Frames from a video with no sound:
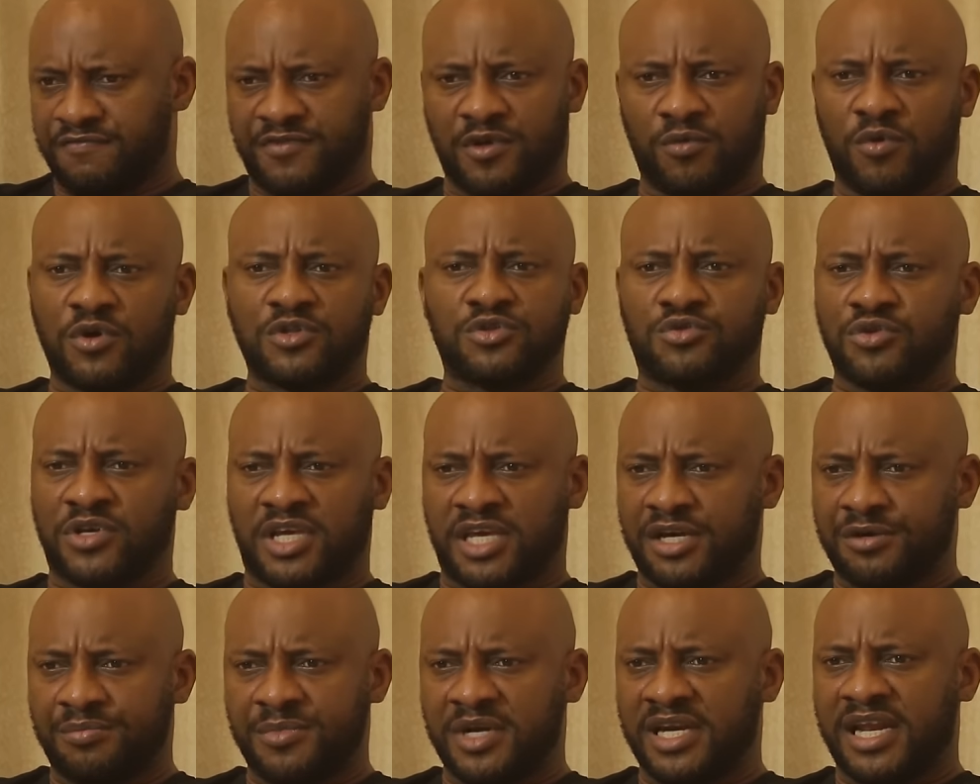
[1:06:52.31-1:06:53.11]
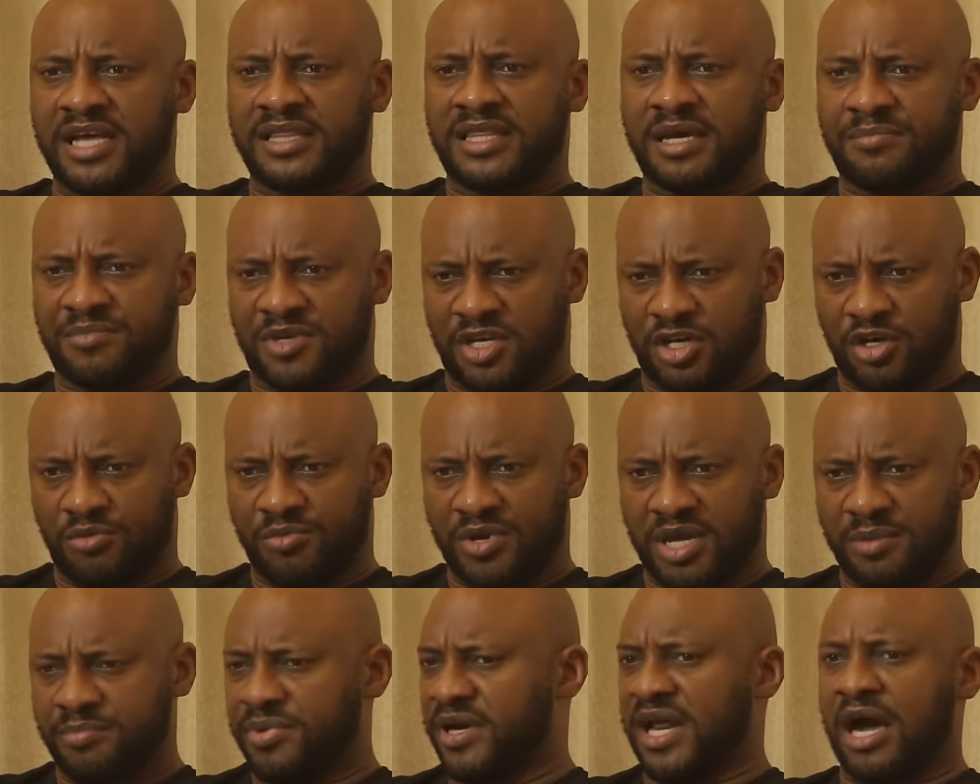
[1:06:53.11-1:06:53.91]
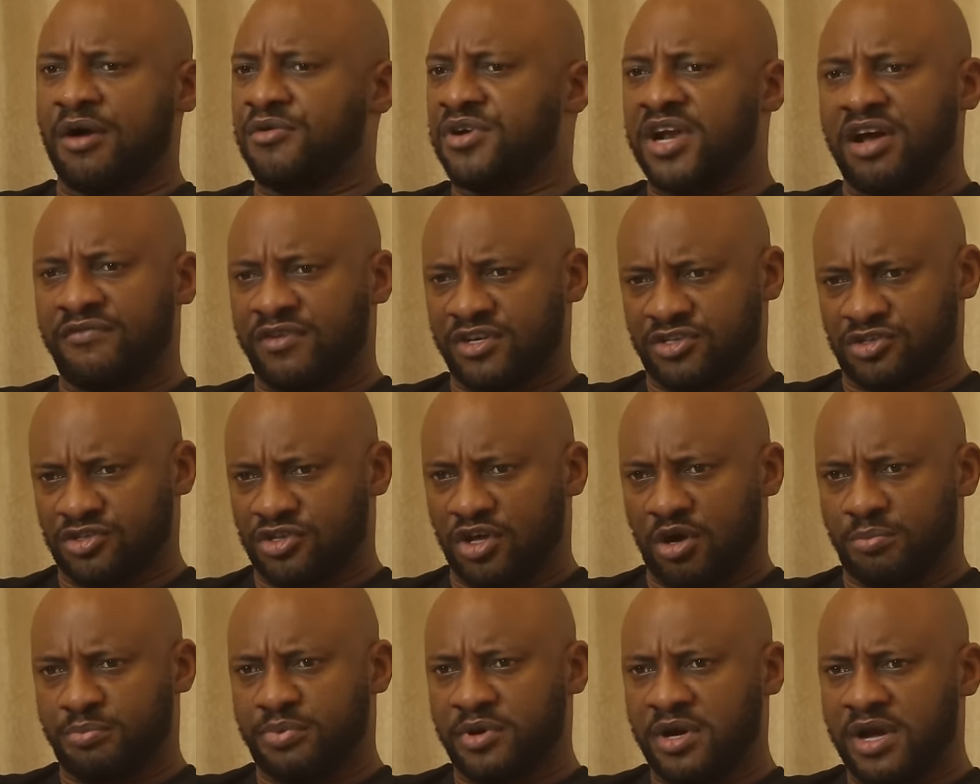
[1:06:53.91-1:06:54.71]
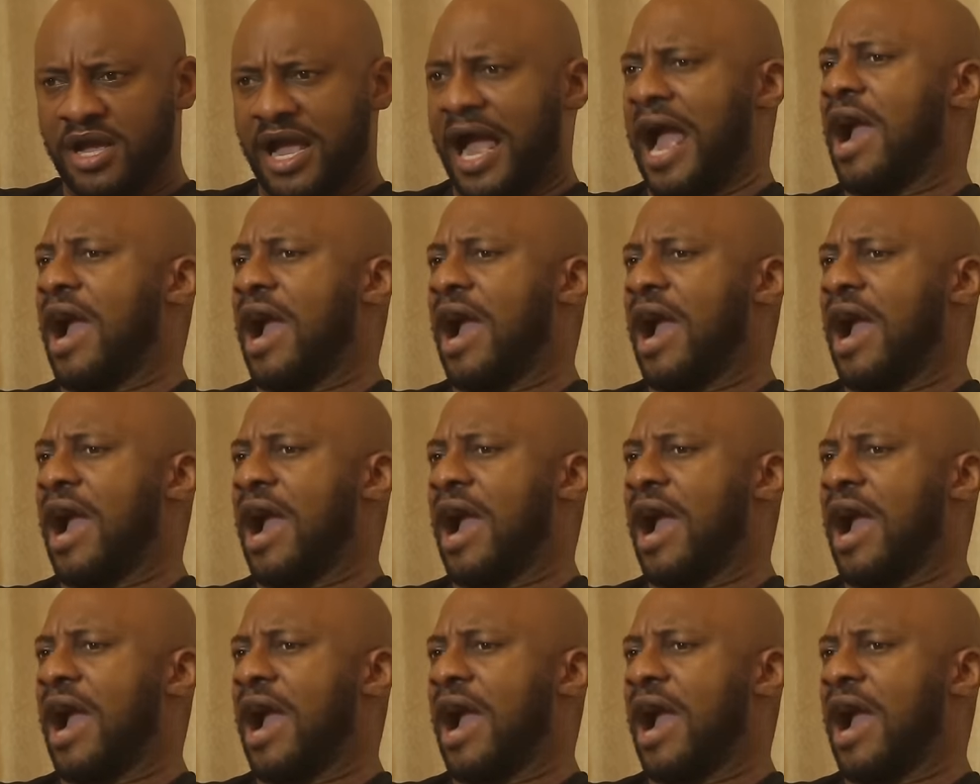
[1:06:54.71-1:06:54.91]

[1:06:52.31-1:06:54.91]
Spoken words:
They want to kill me, let them kill me, but I'll never stop.